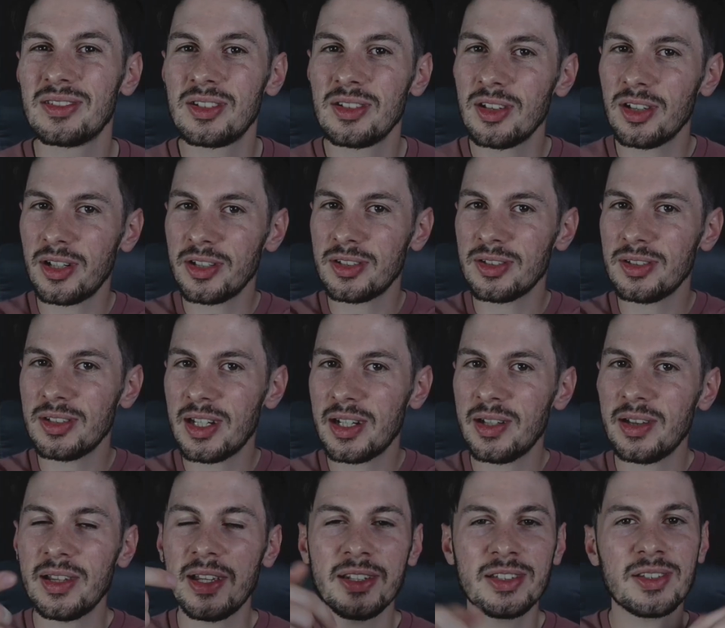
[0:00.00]
Do you like doing
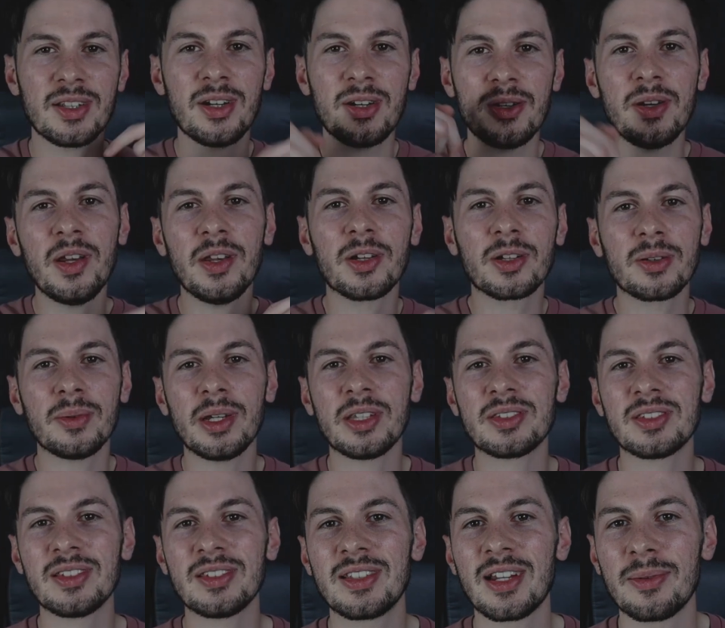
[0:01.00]
that? Let us know in the
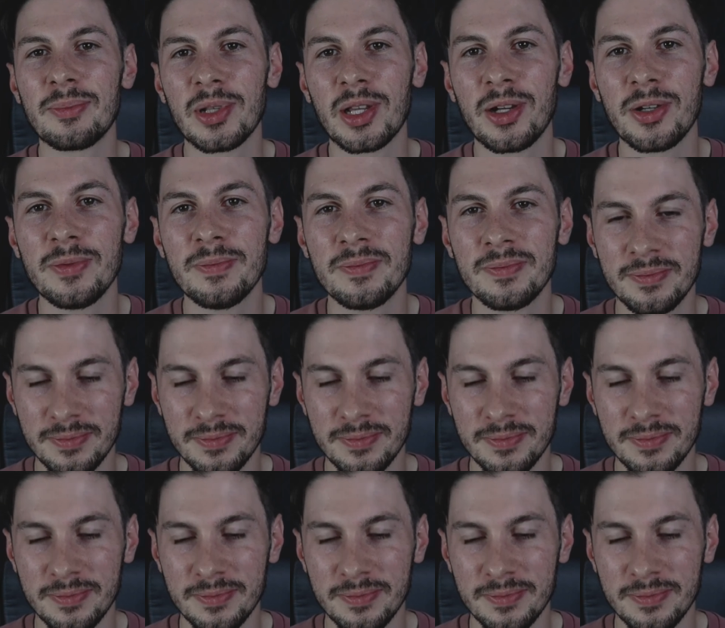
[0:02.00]
comments down below.